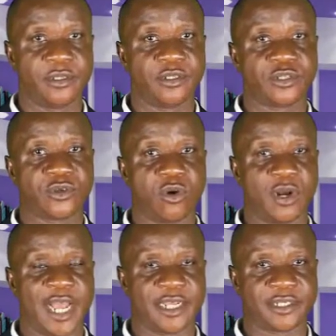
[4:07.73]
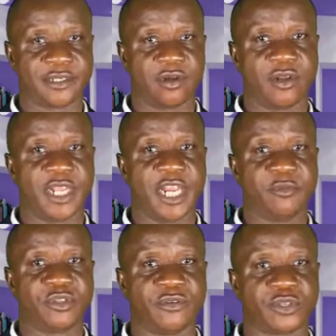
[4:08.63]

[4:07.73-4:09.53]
scholars or the names of